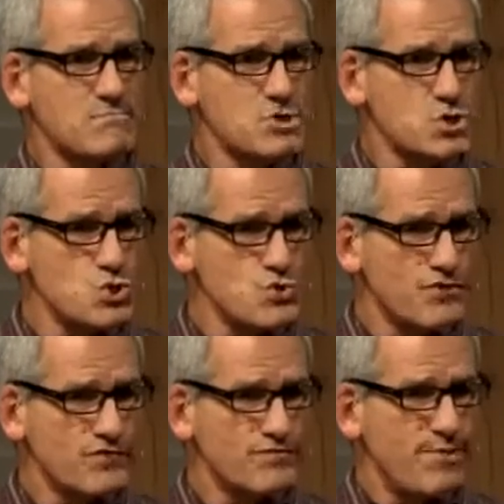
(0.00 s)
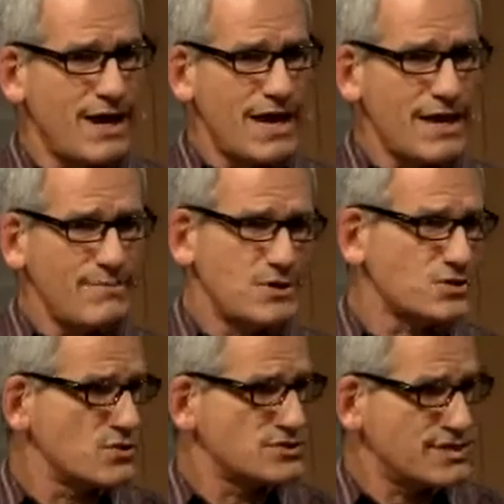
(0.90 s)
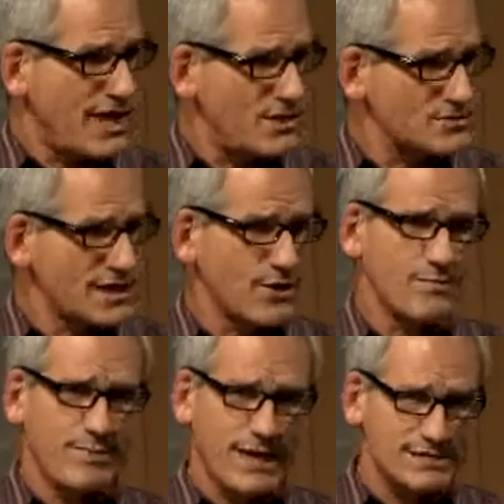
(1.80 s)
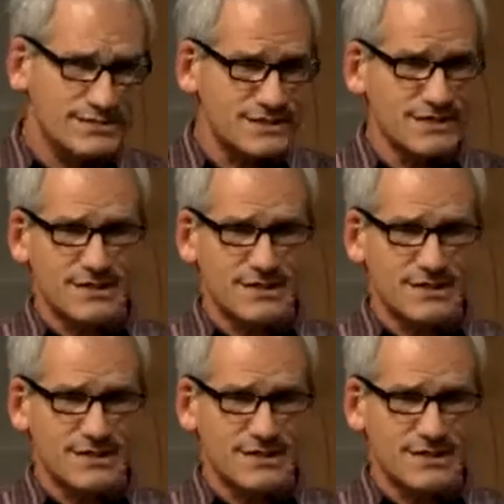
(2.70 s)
moved by musical sounds. Harold Best,